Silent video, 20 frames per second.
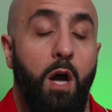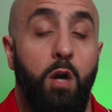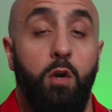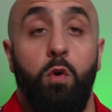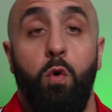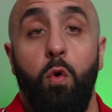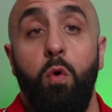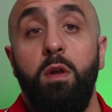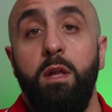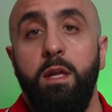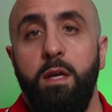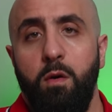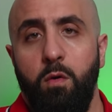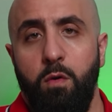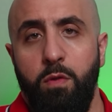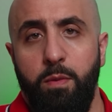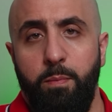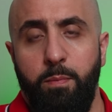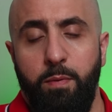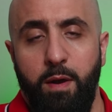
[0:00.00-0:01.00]
are calling
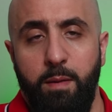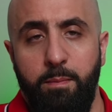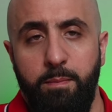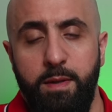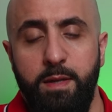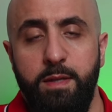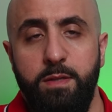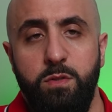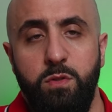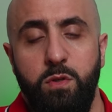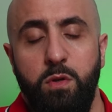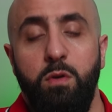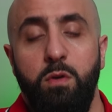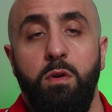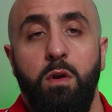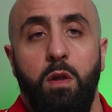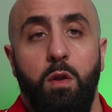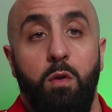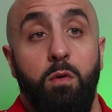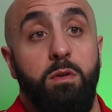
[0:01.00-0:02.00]
on the Prime Minister,
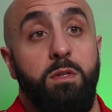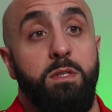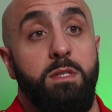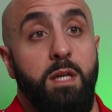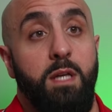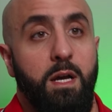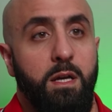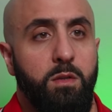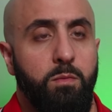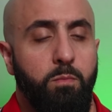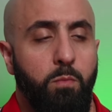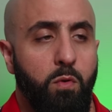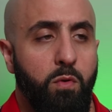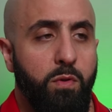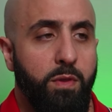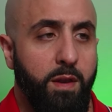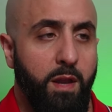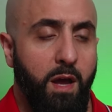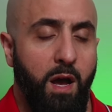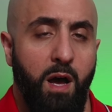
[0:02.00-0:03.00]
alongside
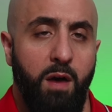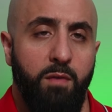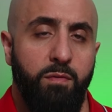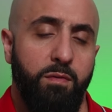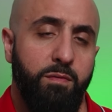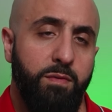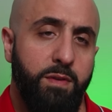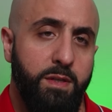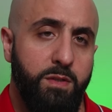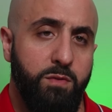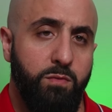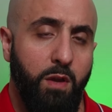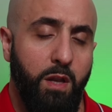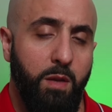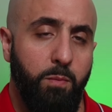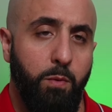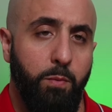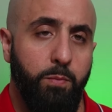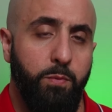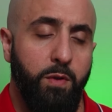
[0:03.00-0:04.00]
more than half of the
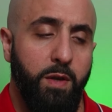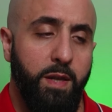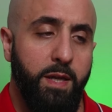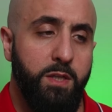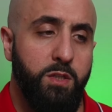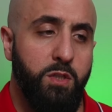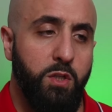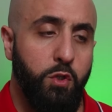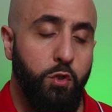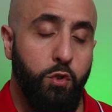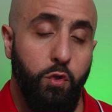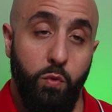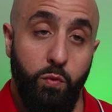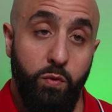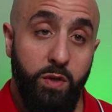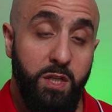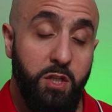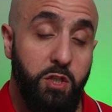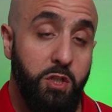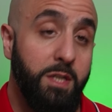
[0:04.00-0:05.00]
Israeli population, to
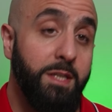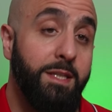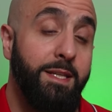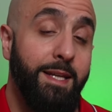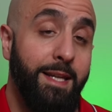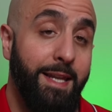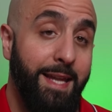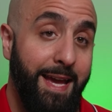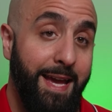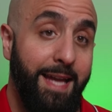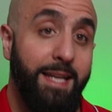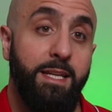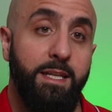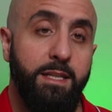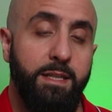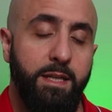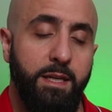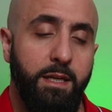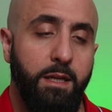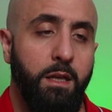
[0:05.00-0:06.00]
reach a deal, any
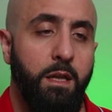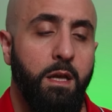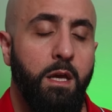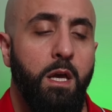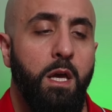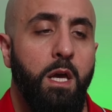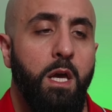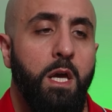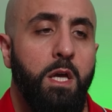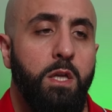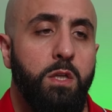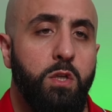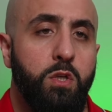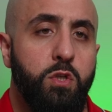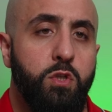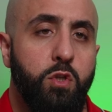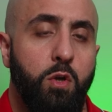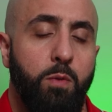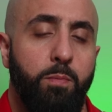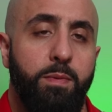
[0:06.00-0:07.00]
deal, to
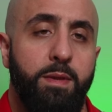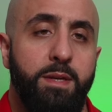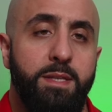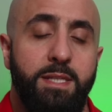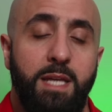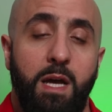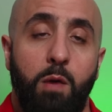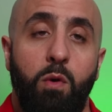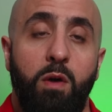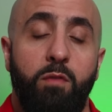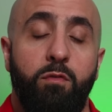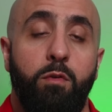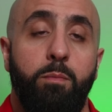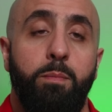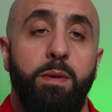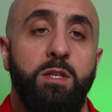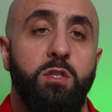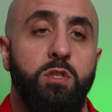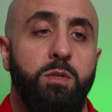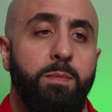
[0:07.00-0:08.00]
stop this. However,
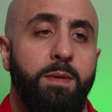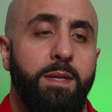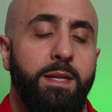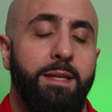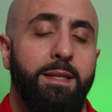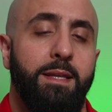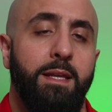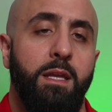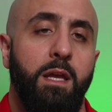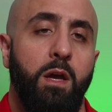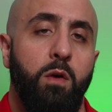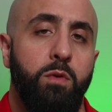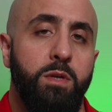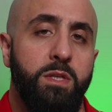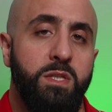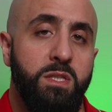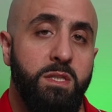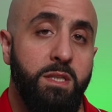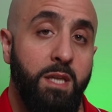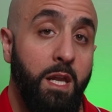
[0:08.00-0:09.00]
Benjamin Netanyahu
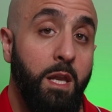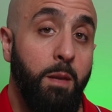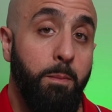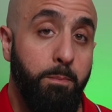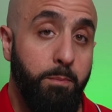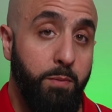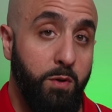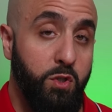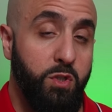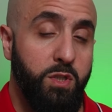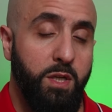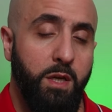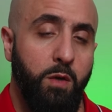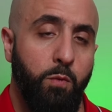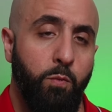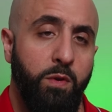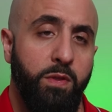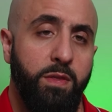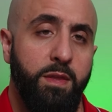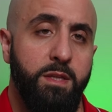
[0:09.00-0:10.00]
is still pushing
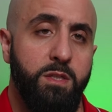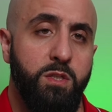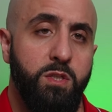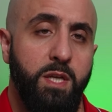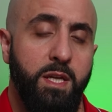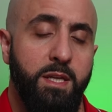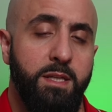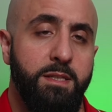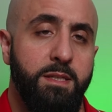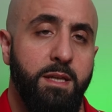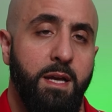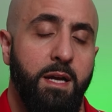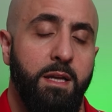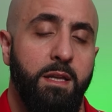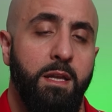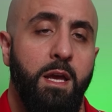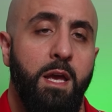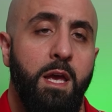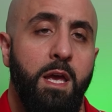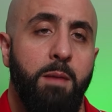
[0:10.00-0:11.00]
with this
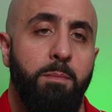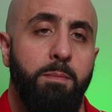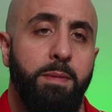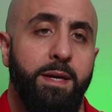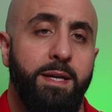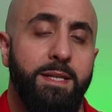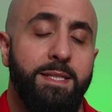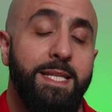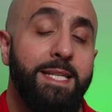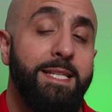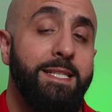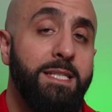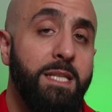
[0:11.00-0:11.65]
genocide because he